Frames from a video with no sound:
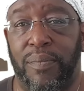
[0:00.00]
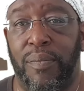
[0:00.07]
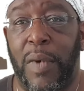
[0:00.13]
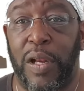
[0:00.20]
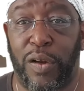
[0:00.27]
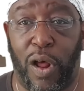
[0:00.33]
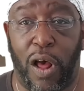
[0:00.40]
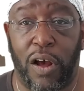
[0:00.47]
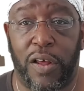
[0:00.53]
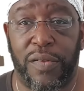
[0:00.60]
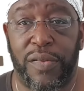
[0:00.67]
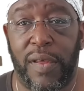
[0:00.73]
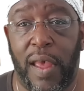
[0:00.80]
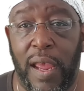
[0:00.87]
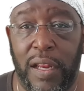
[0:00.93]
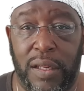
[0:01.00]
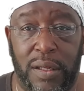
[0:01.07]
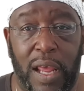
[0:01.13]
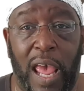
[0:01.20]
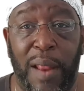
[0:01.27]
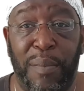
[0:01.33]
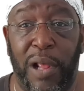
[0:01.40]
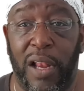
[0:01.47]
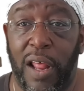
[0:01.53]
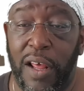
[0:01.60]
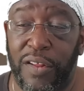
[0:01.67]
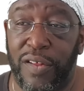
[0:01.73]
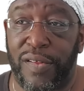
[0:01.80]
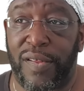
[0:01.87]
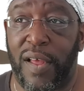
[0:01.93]
my darker side and my
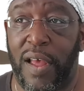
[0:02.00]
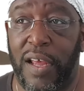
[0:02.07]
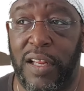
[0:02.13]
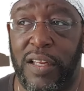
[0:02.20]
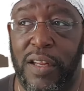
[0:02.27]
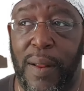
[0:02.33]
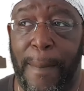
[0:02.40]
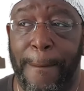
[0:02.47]
lighter side,